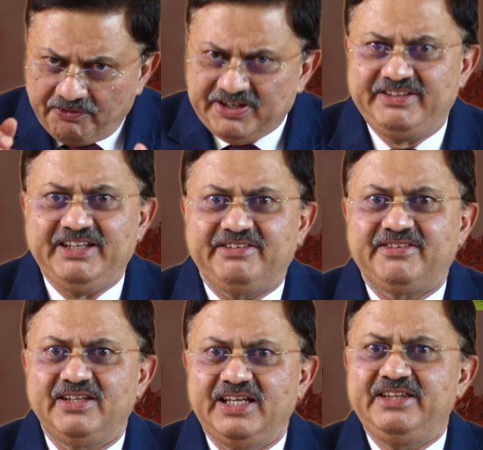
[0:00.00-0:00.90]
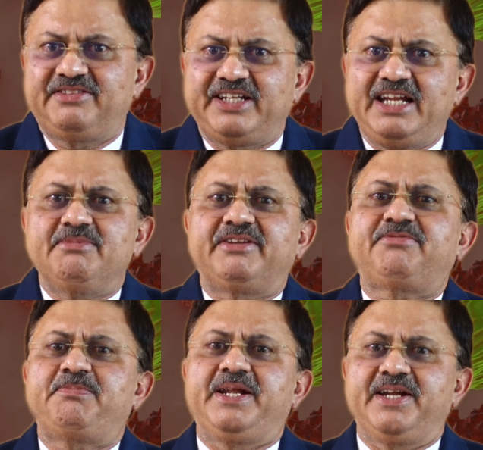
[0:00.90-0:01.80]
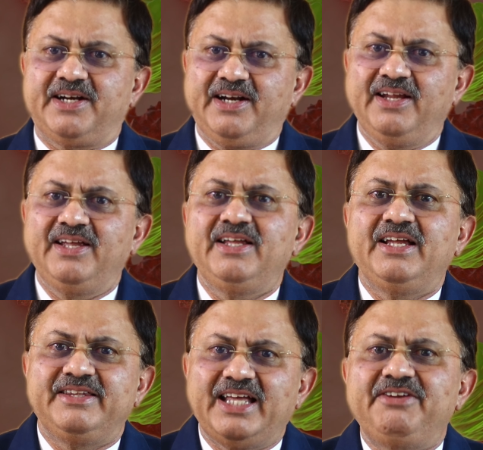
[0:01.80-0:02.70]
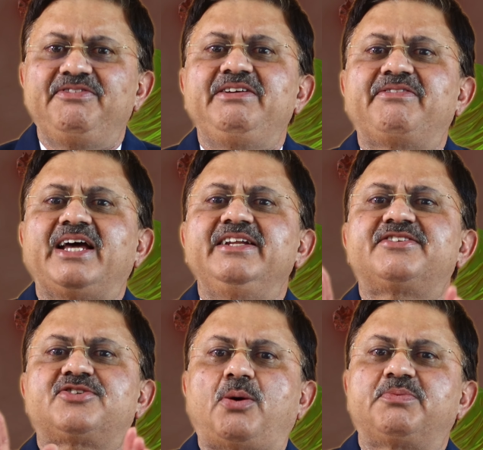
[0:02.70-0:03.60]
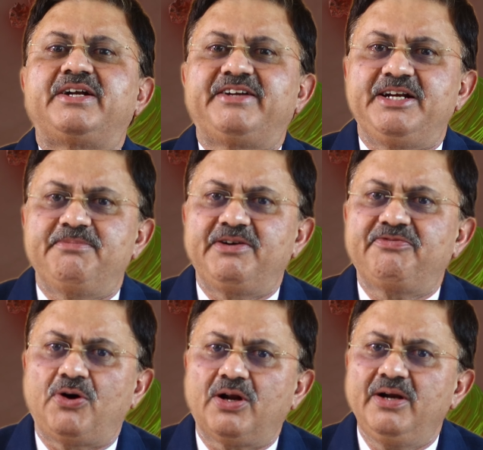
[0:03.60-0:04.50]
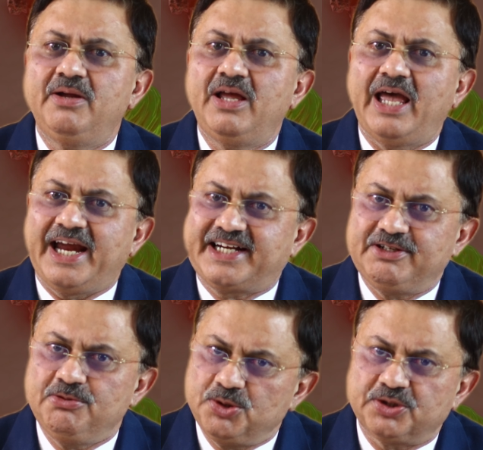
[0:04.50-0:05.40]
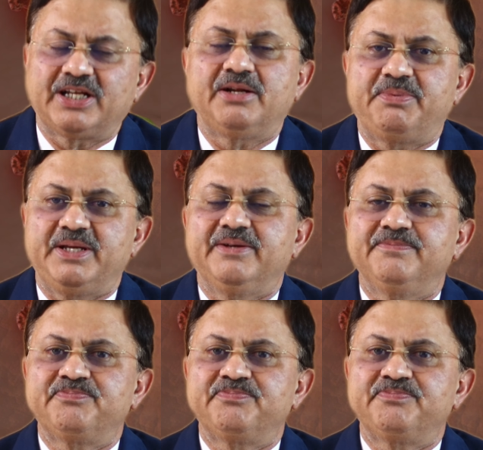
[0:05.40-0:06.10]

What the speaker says: of disease in 3 months period, then we can stop the treatment for active immunotherapy.